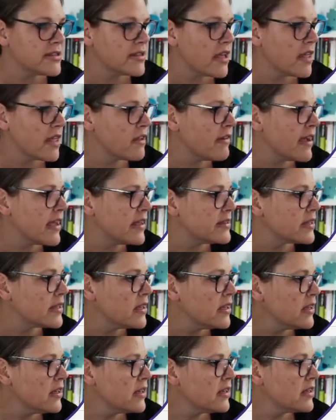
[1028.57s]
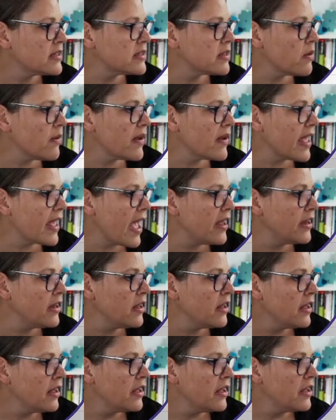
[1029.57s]
there is. So again,
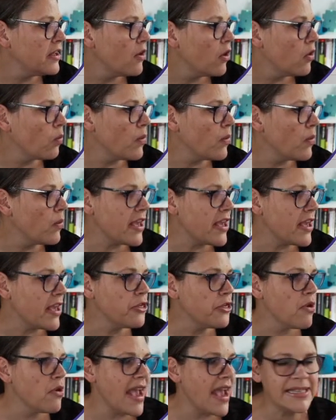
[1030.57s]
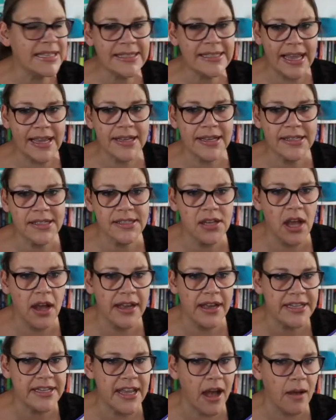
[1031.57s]
we go through a second
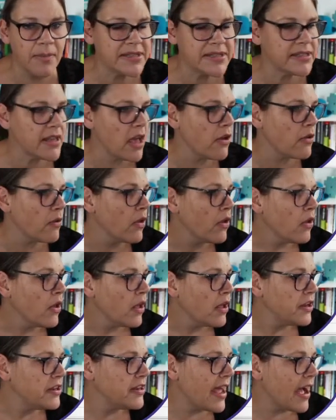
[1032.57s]
tidy up. So now